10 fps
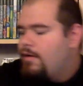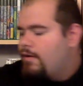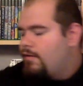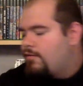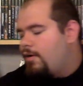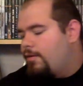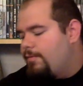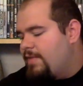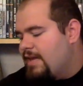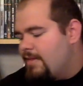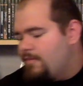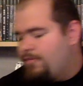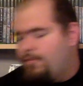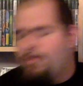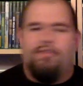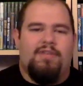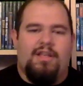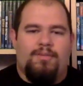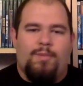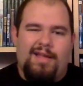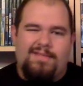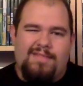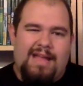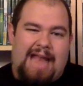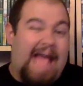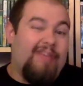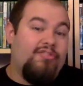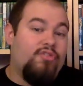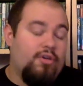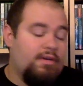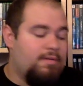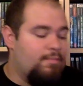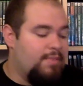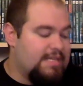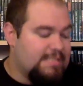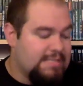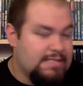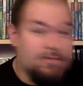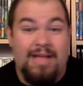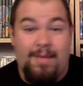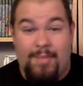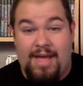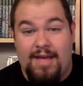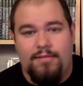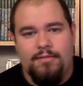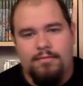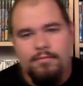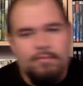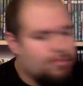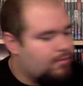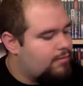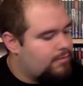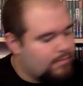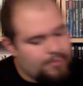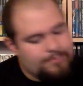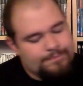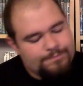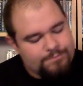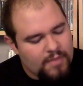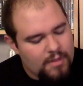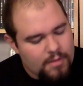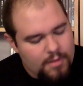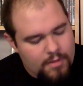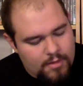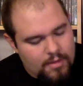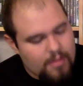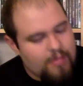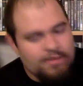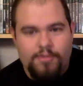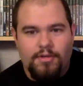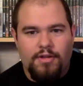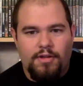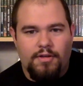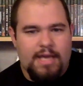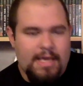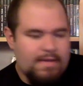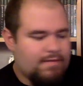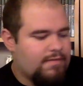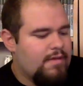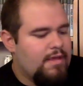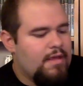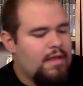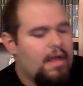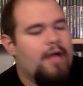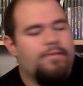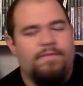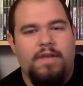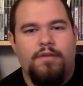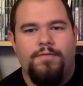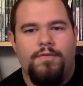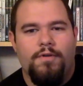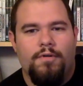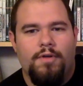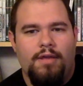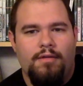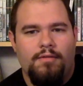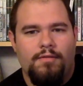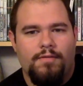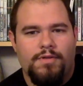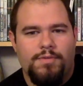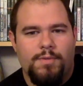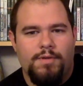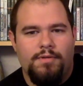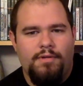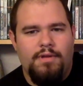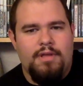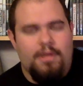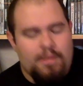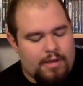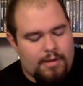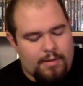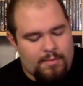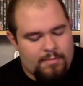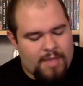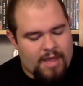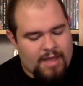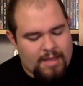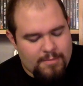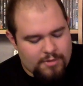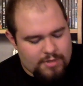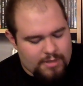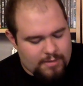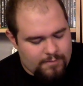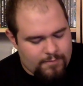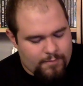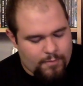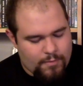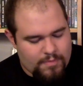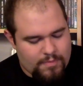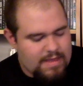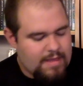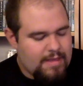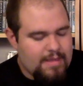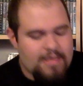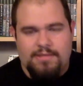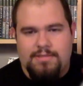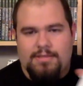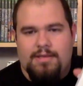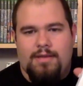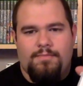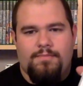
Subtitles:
So it came before, so that's why it's not as good, but it's still not bad. So another clear case, Fatal Fury, the first one. I am looking for it's just the game.